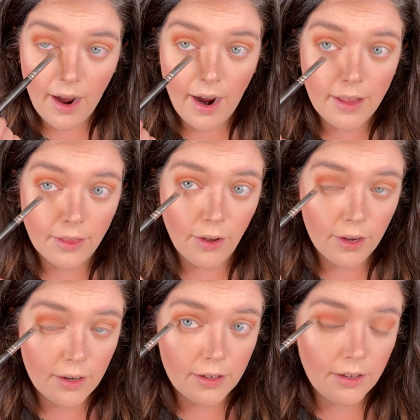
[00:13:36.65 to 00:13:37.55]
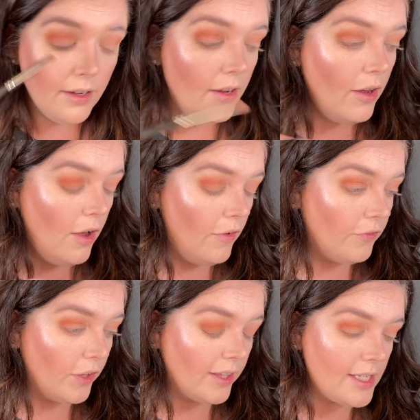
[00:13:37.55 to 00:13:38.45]
eye look
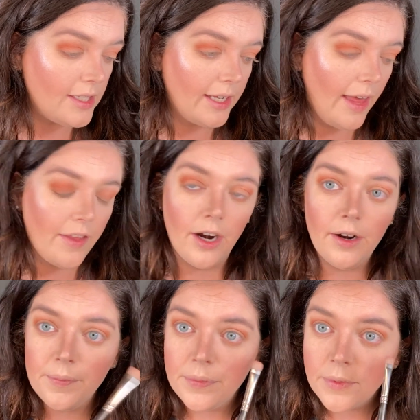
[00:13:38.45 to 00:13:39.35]
fully together.